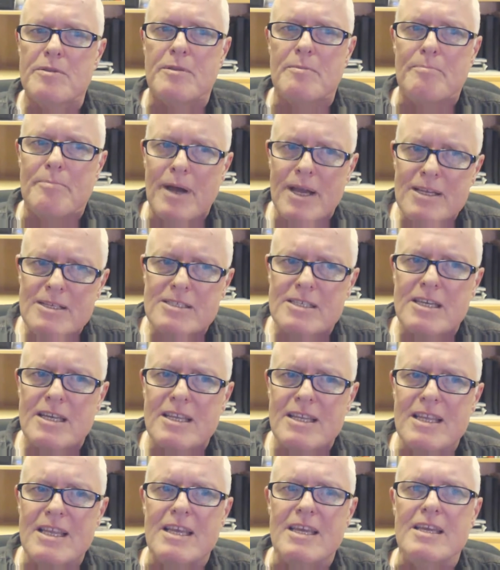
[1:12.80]
with the
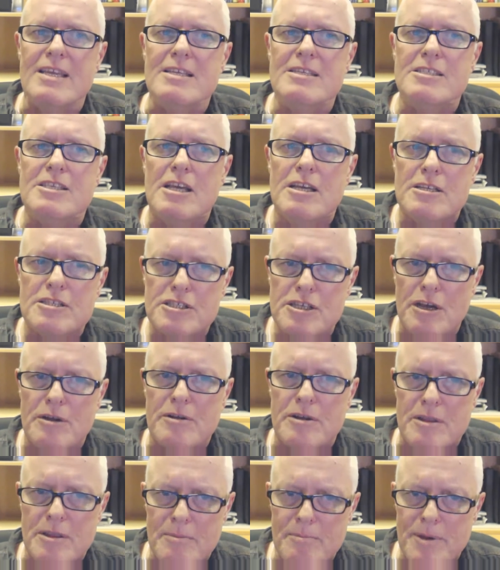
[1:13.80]
basic needs
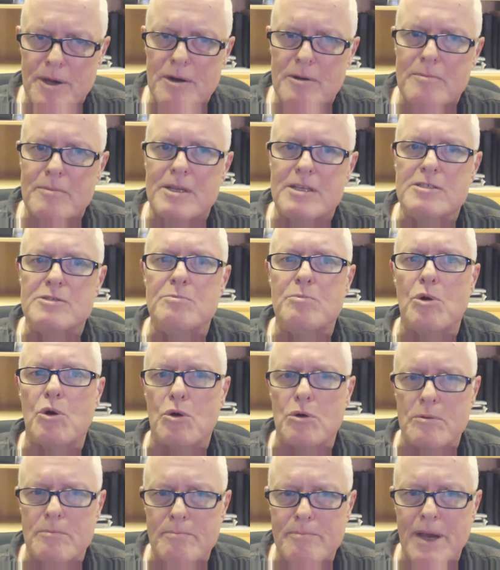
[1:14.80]
shown at the pyramid's
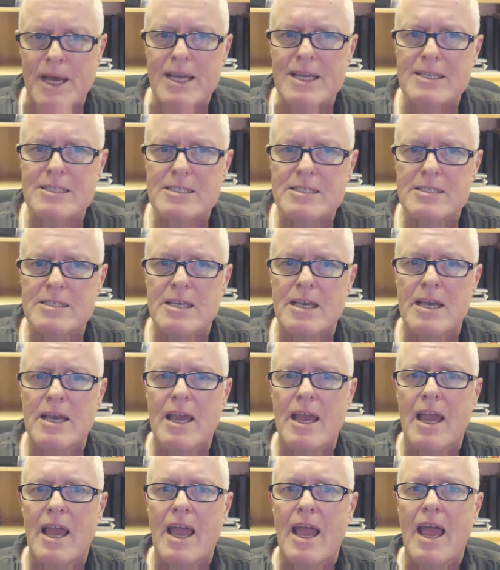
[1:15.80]
broad base,
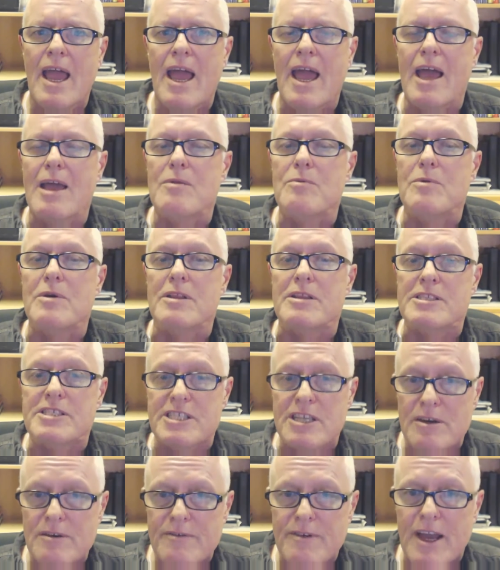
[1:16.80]
and with
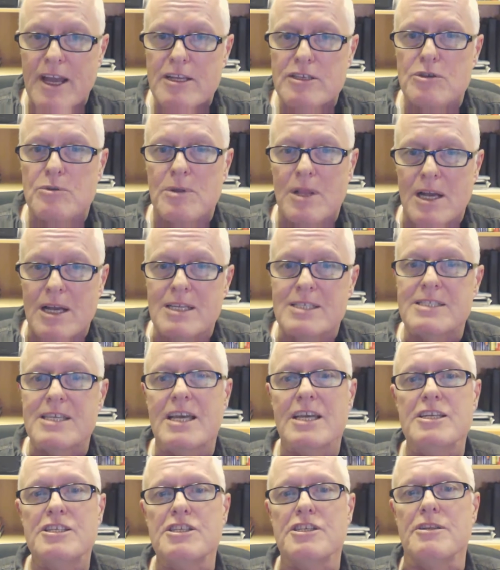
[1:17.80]

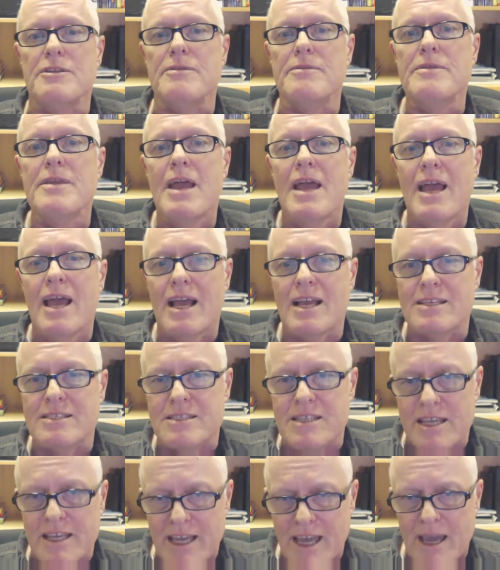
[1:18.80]
self-actualization
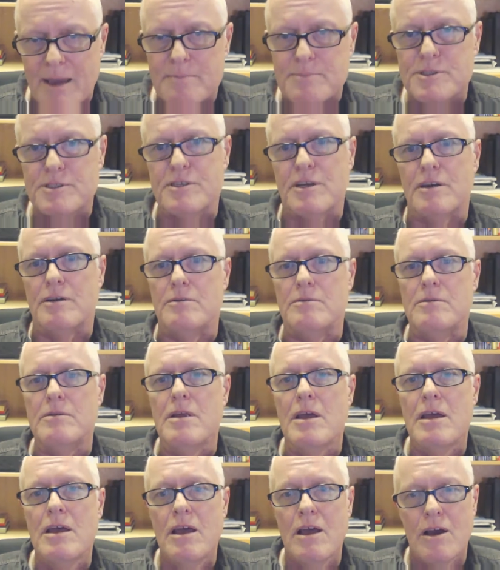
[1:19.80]
as the
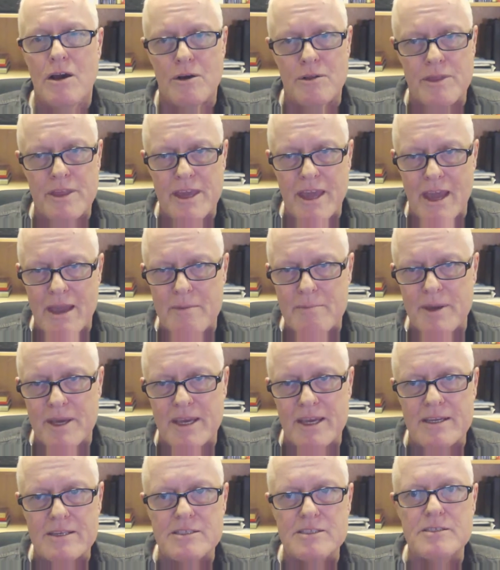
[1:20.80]
capstone on the
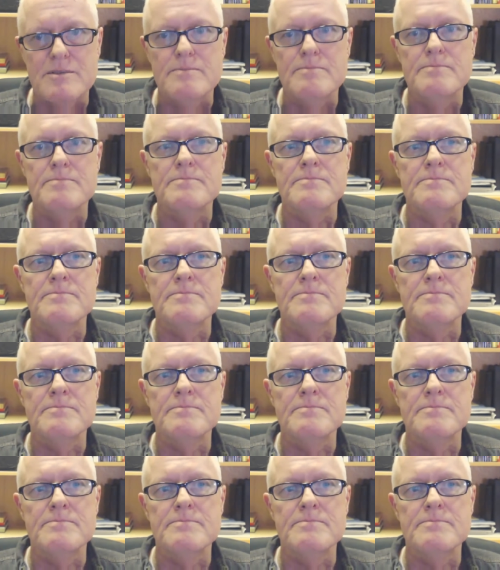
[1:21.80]
apex.